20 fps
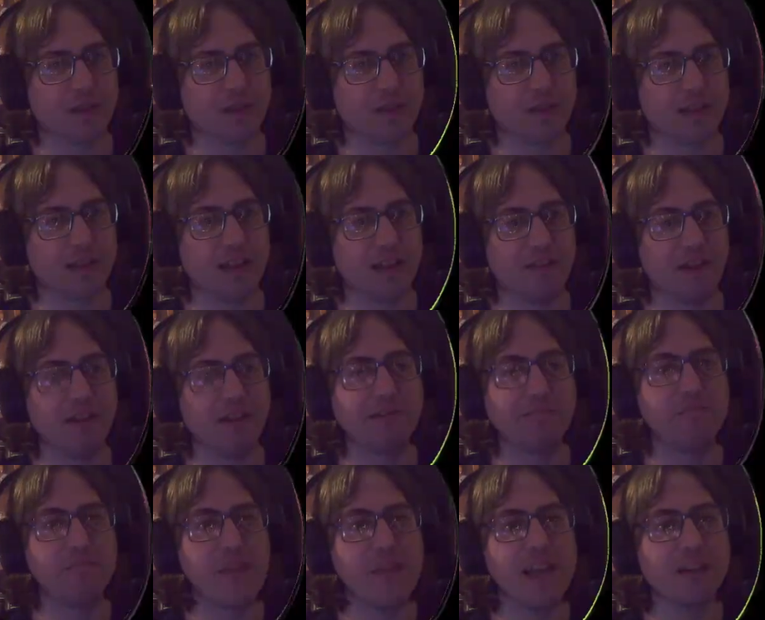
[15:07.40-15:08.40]
Now those
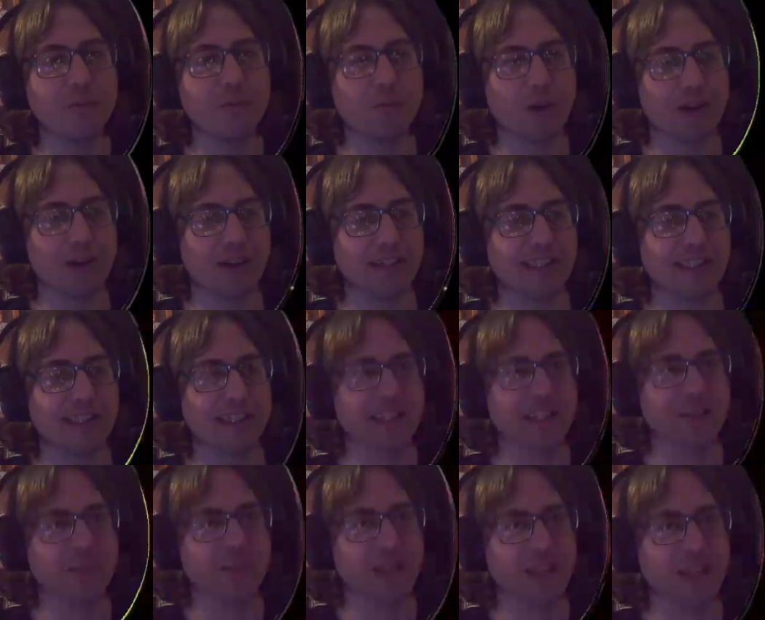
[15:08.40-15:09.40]
middle ones are going
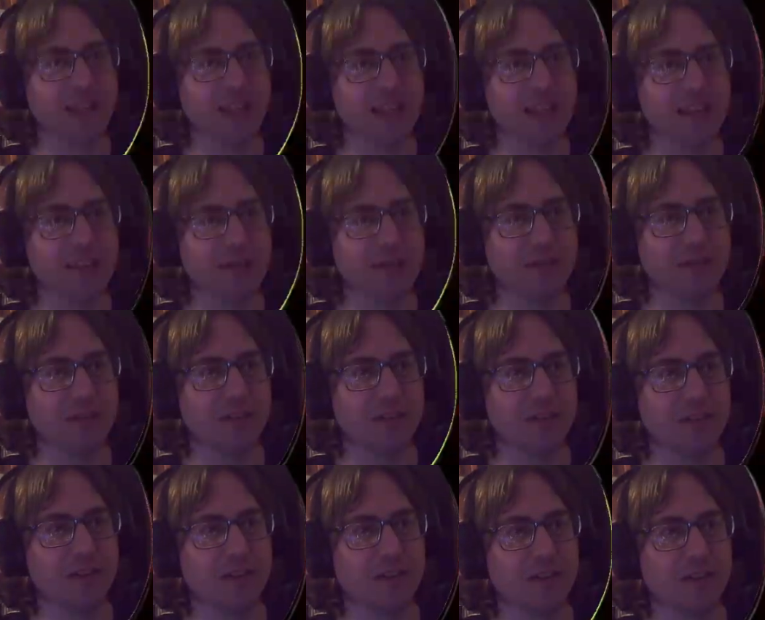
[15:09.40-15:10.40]
to be a little
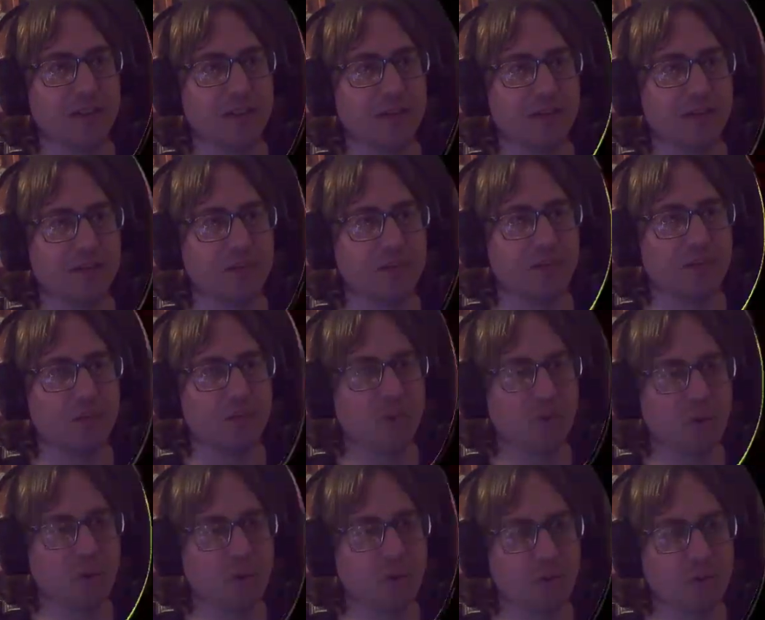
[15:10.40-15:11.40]

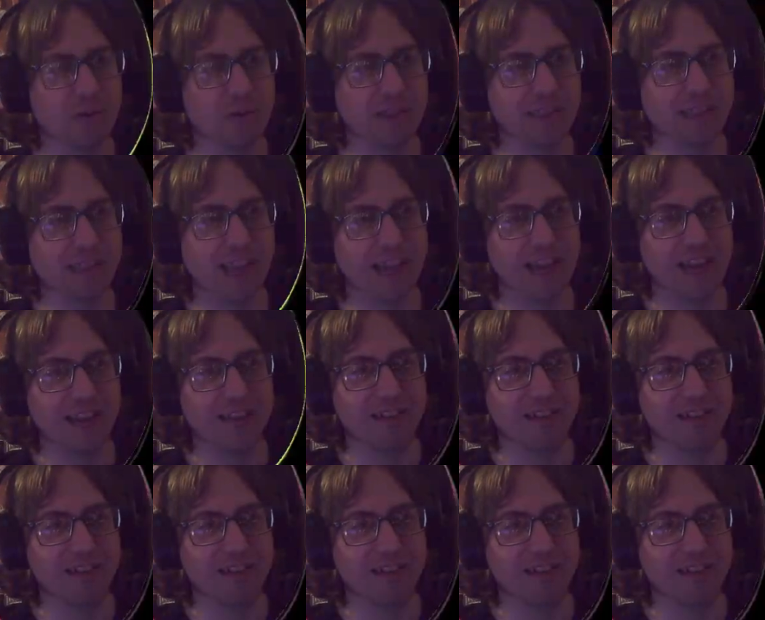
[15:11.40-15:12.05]
more awkward to get.